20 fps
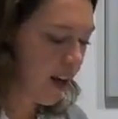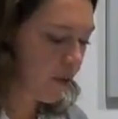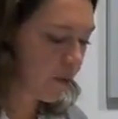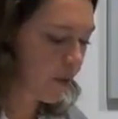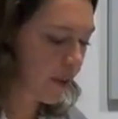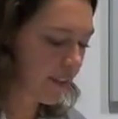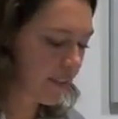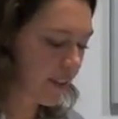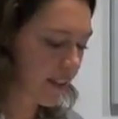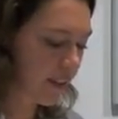
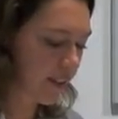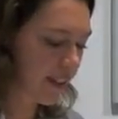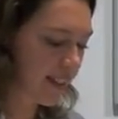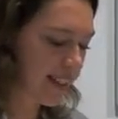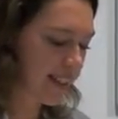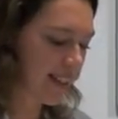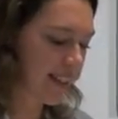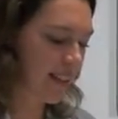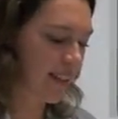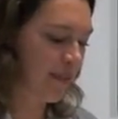One of the
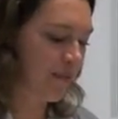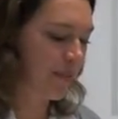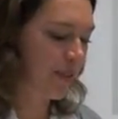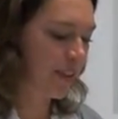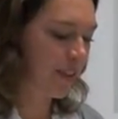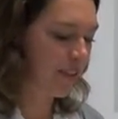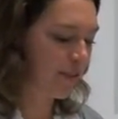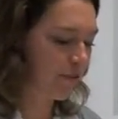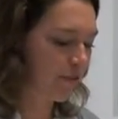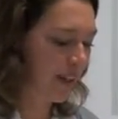criticisms
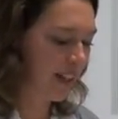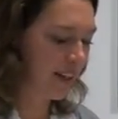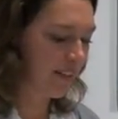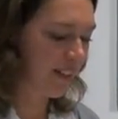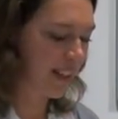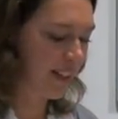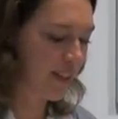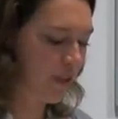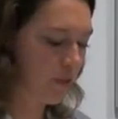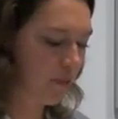of
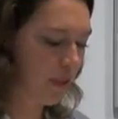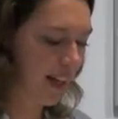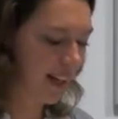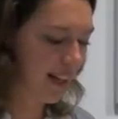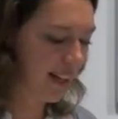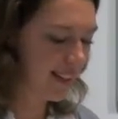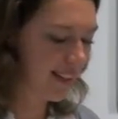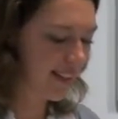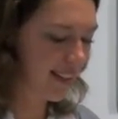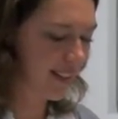Manifiesto
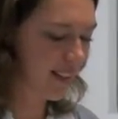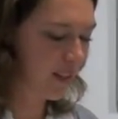País,